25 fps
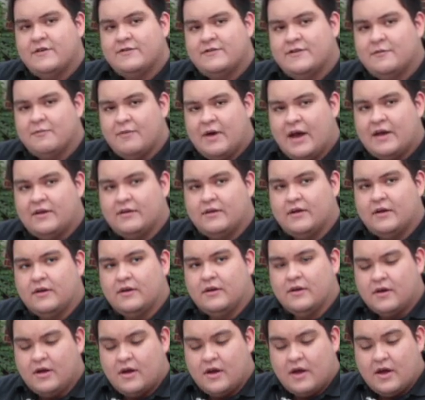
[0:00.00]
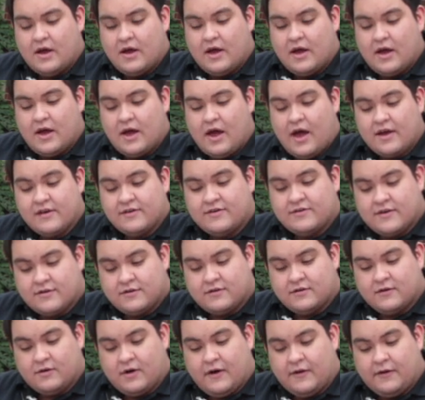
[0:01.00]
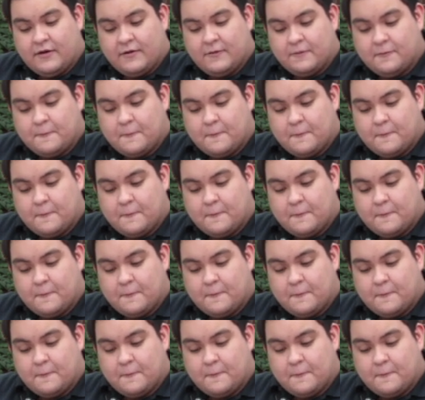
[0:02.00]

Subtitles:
demanding as Sister Ellen.